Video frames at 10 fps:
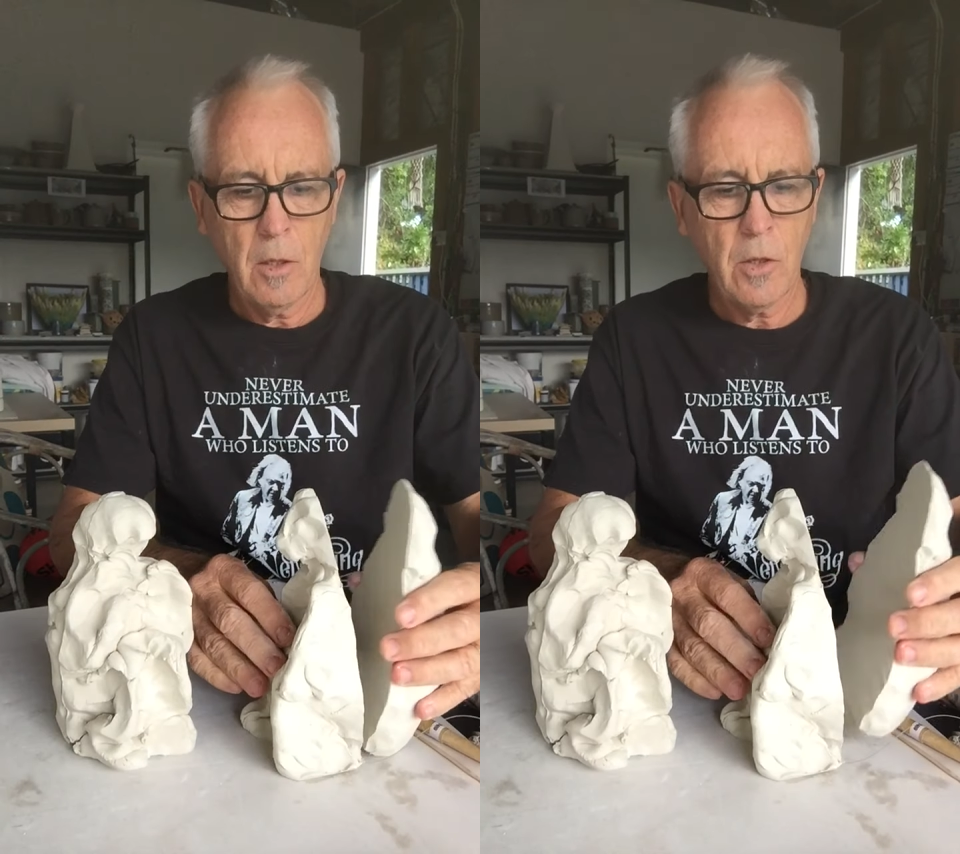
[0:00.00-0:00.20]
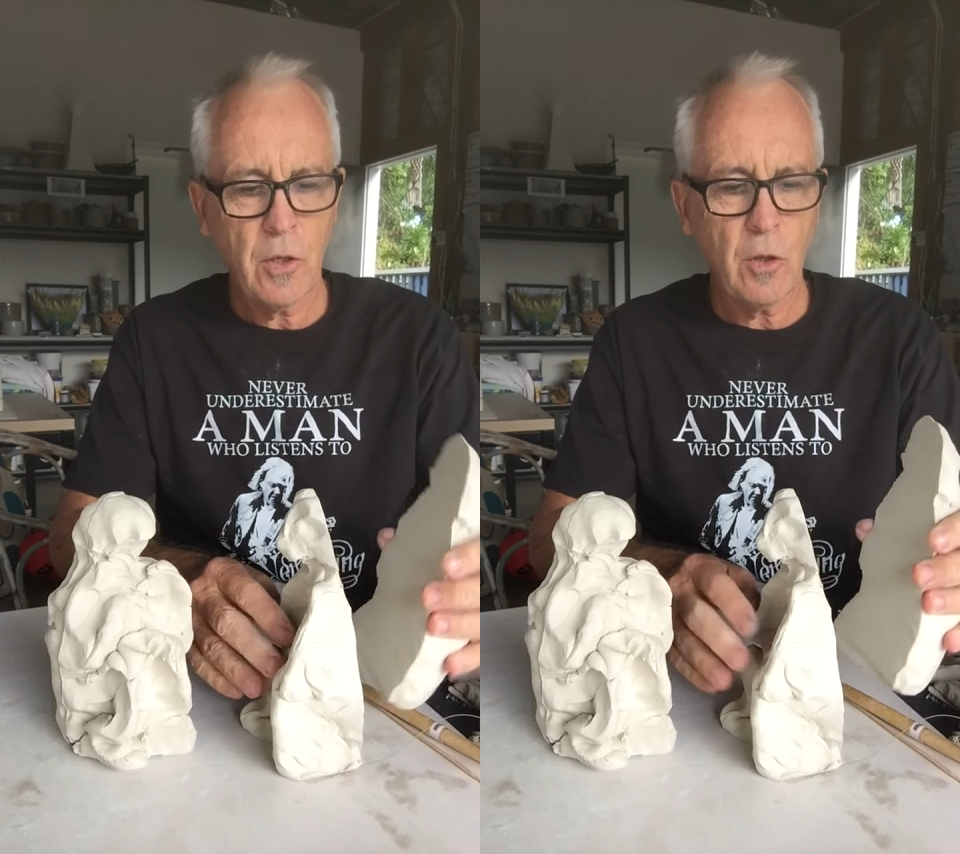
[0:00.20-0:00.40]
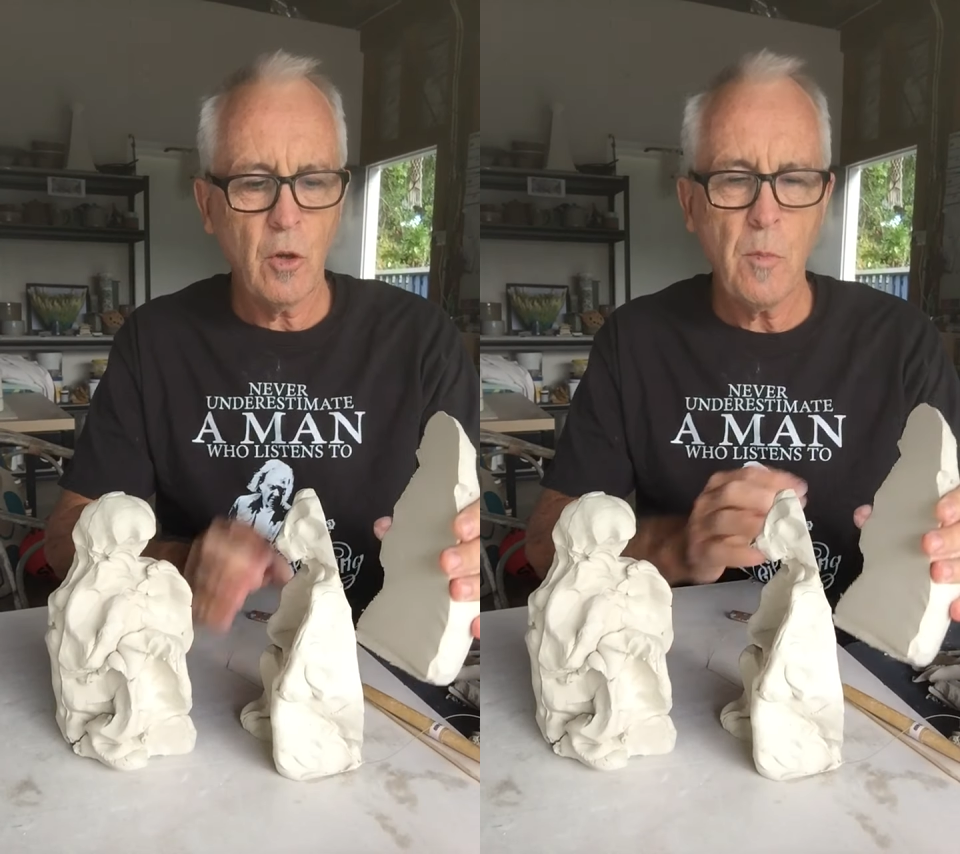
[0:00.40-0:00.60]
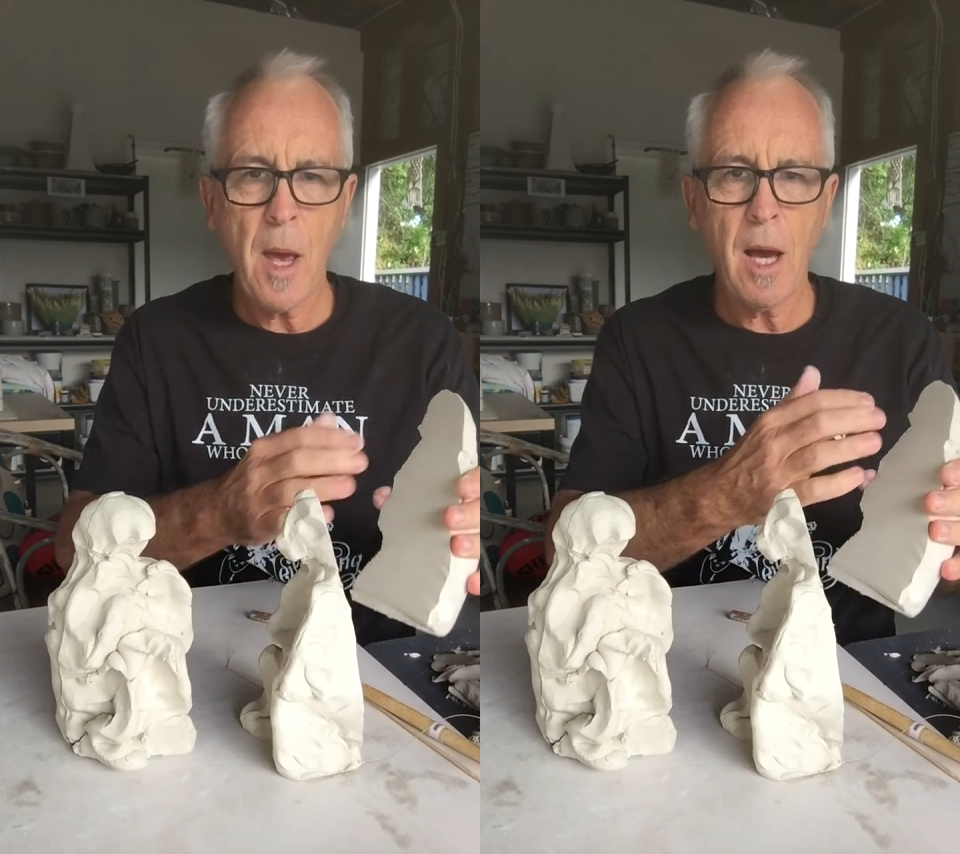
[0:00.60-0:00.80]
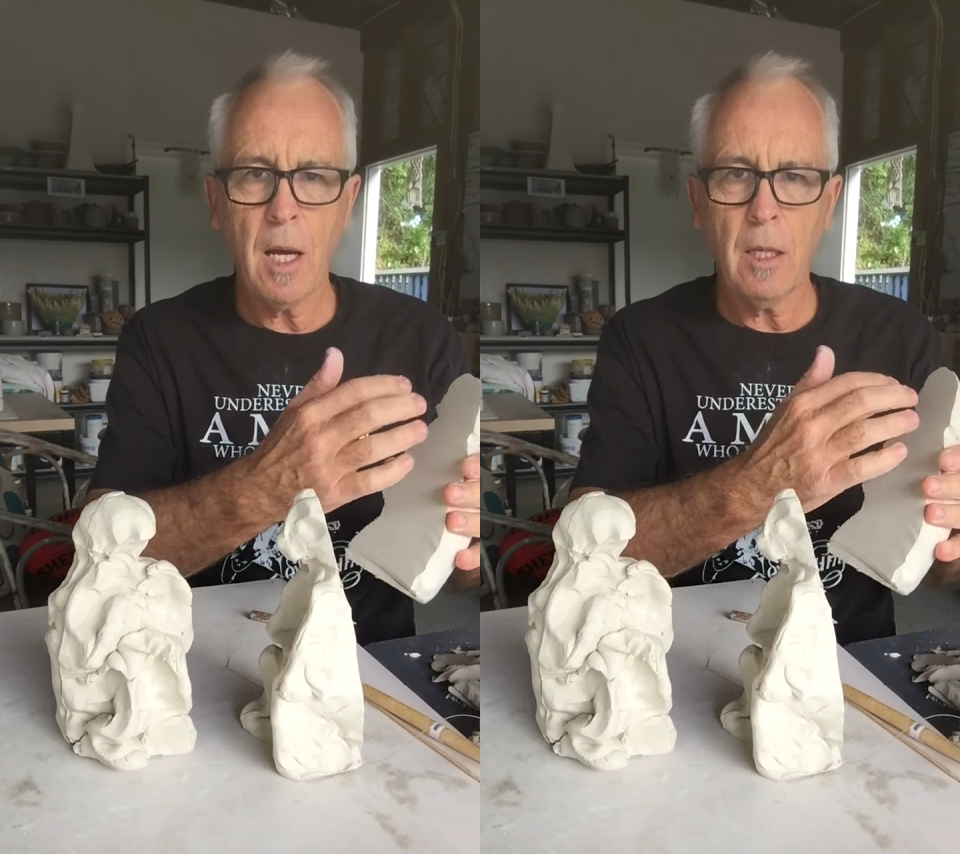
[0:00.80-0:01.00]
scoop
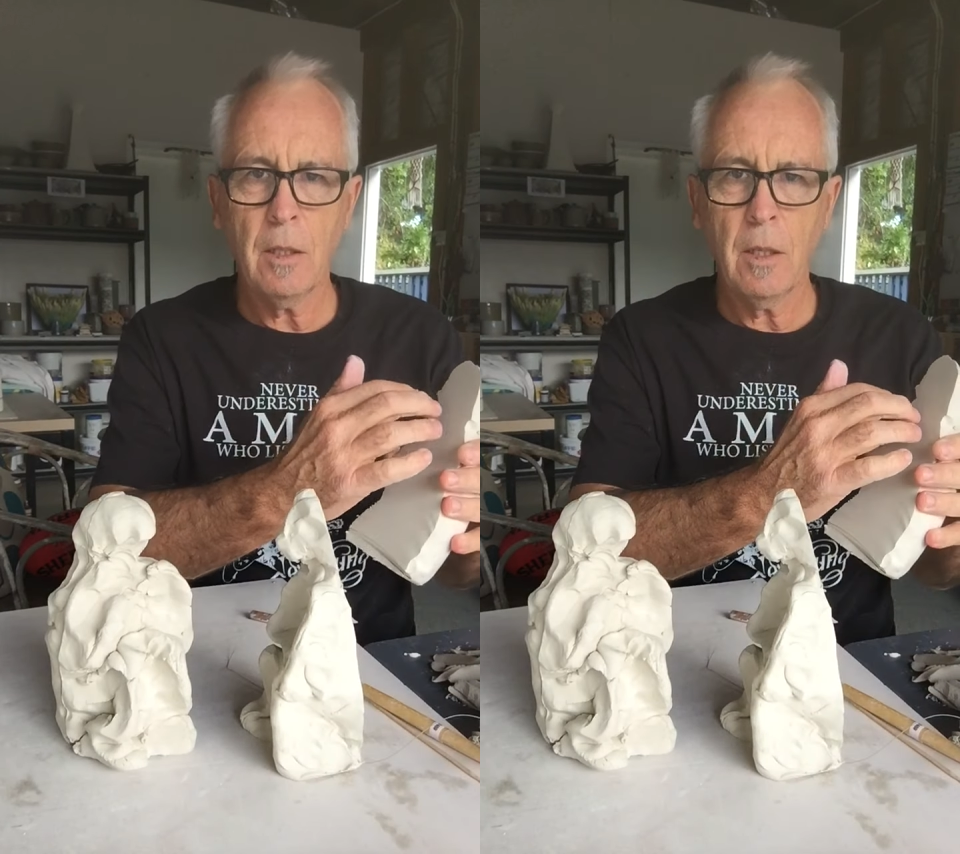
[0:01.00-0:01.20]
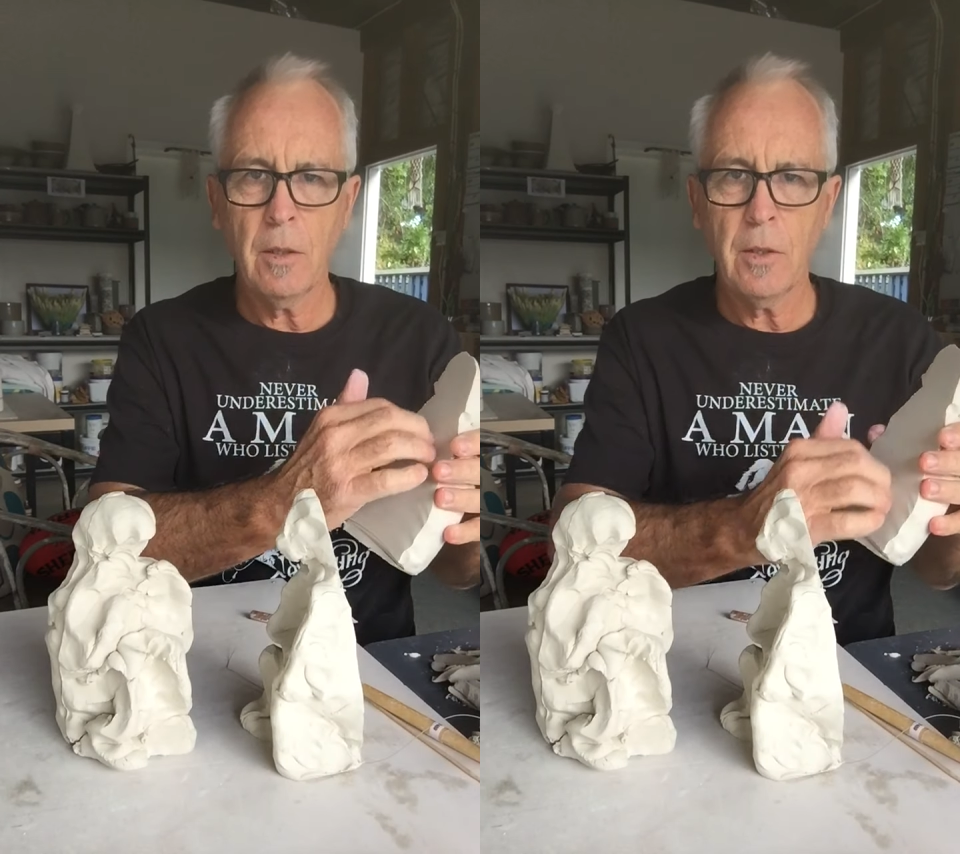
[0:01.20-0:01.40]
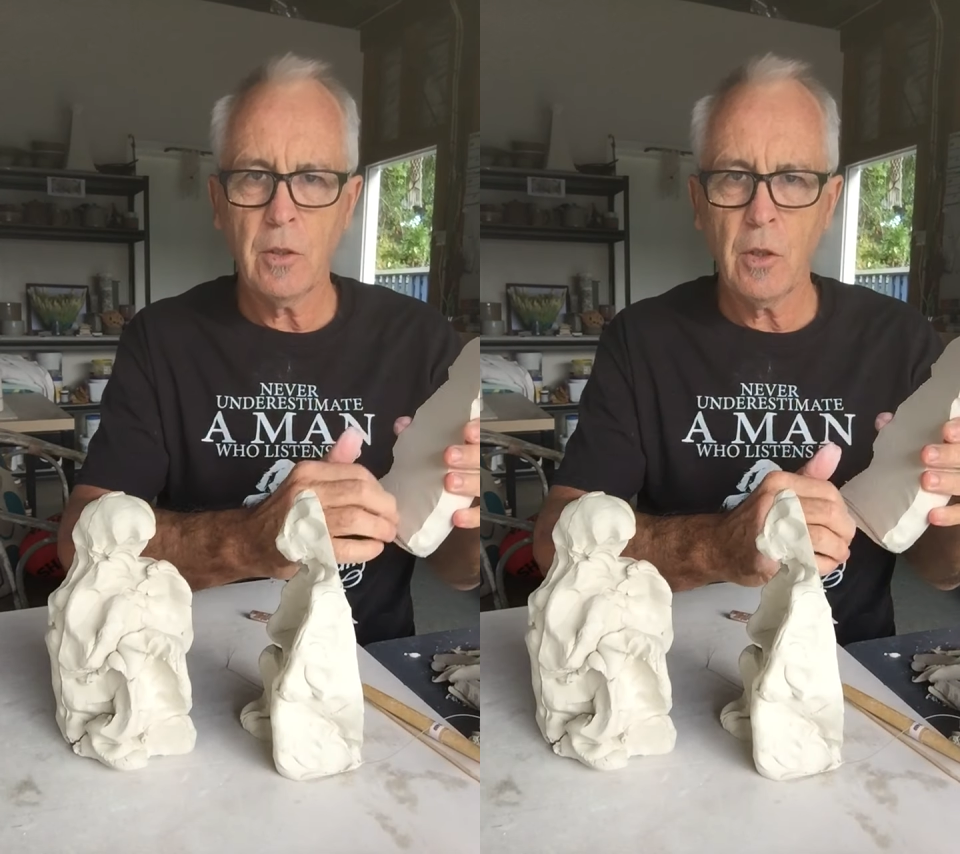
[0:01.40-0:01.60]
out the